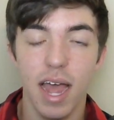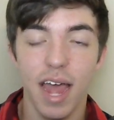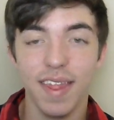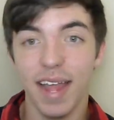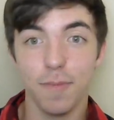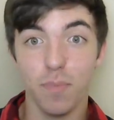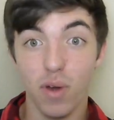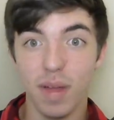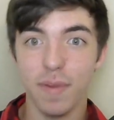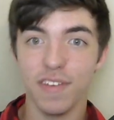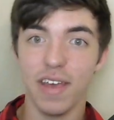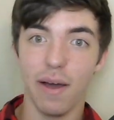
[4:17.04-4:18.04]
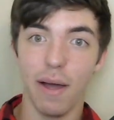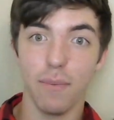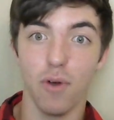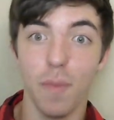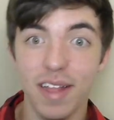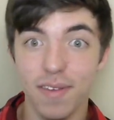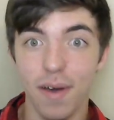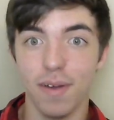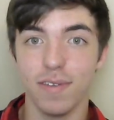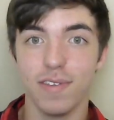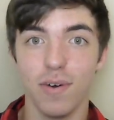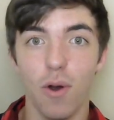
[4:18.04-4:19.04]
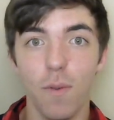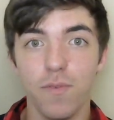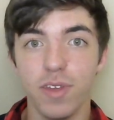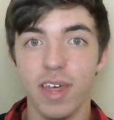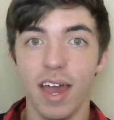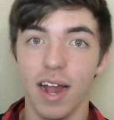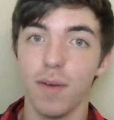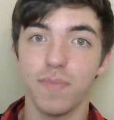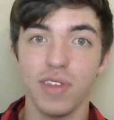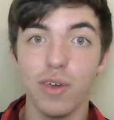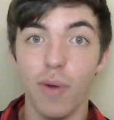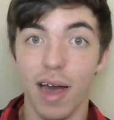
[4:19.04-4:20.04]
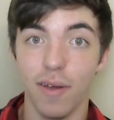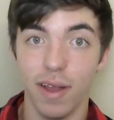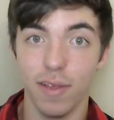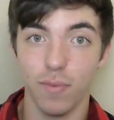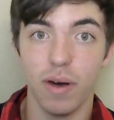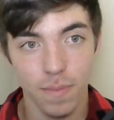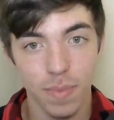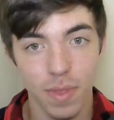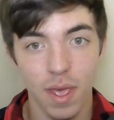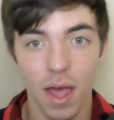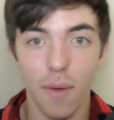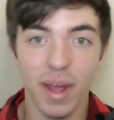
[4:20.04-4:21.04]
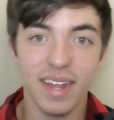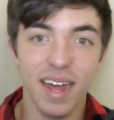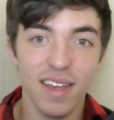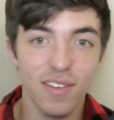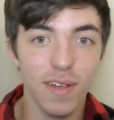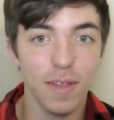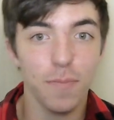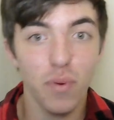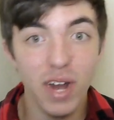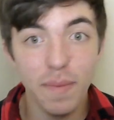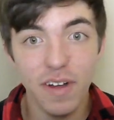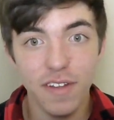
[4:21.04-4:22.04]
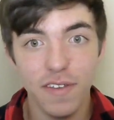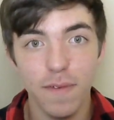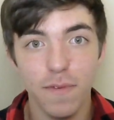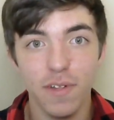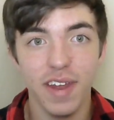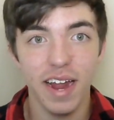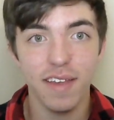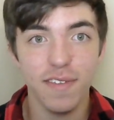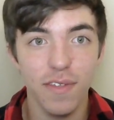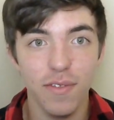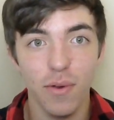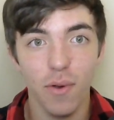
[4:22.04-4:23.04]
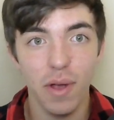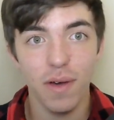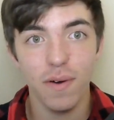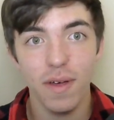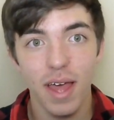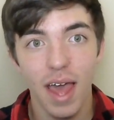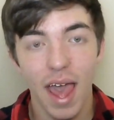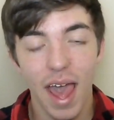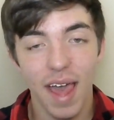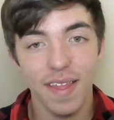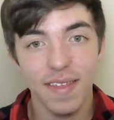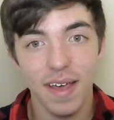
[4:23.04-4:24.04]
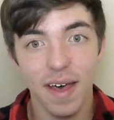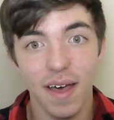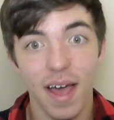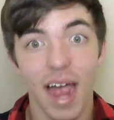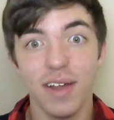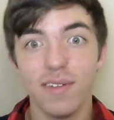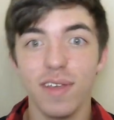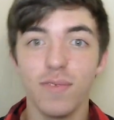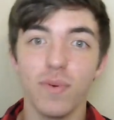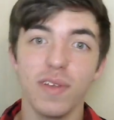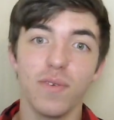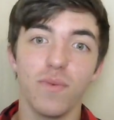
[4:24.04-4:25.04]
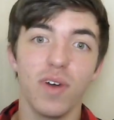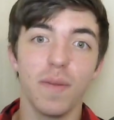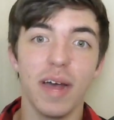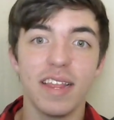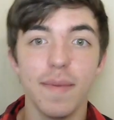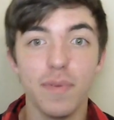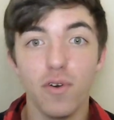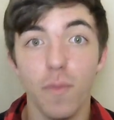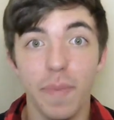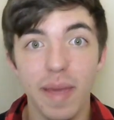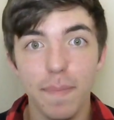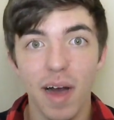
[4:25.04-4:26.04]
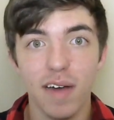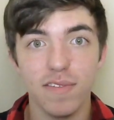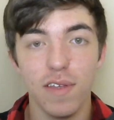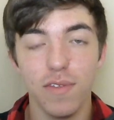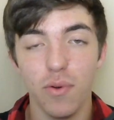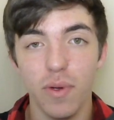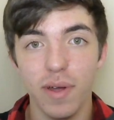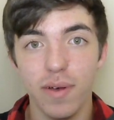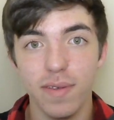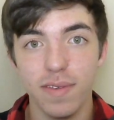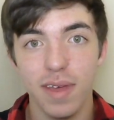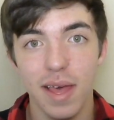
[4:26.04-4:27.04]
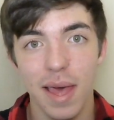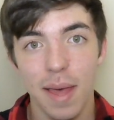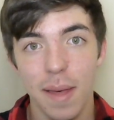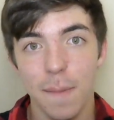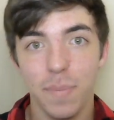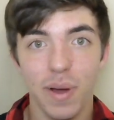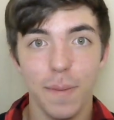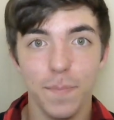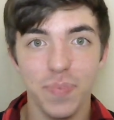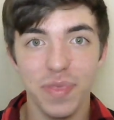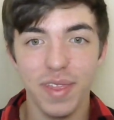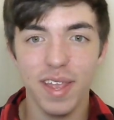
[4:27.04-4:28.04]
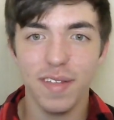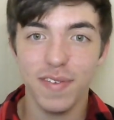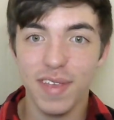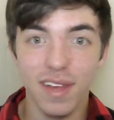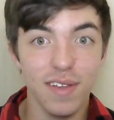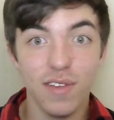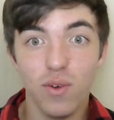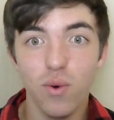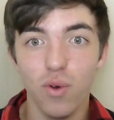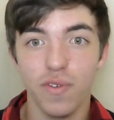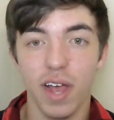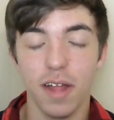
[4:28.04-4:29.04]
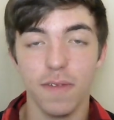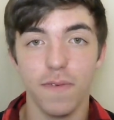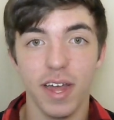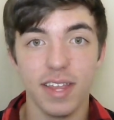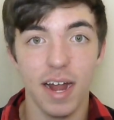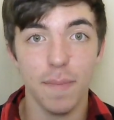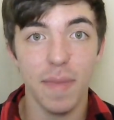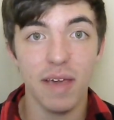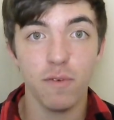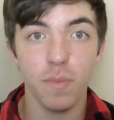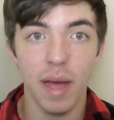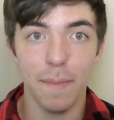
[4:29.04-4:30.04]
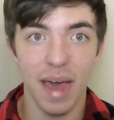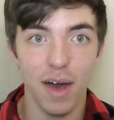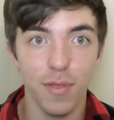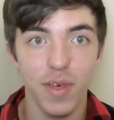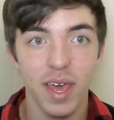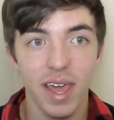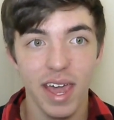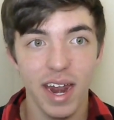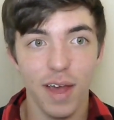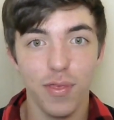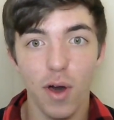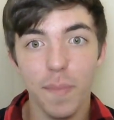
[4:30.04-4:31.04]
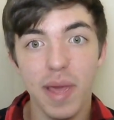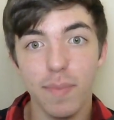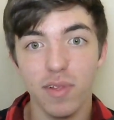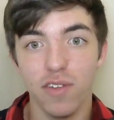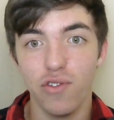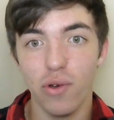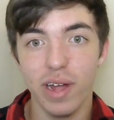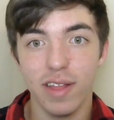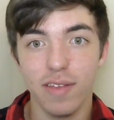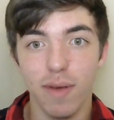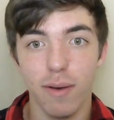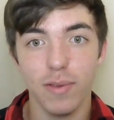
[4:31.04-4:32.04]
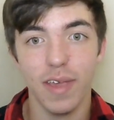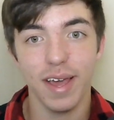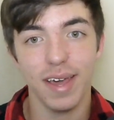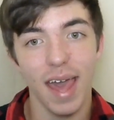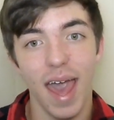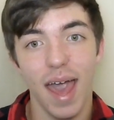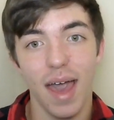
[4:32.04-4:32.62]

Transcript: And that's pretty much how I roll my tongue, so hopefully that helped you out as well. Alright guys, so that's pretty much it for today's tutorial, and I know this wasn't one of my typical beatbox tutorials, but it still is a cool sound effect that I make with my mouth, and I thought people enjoy it, so I was like,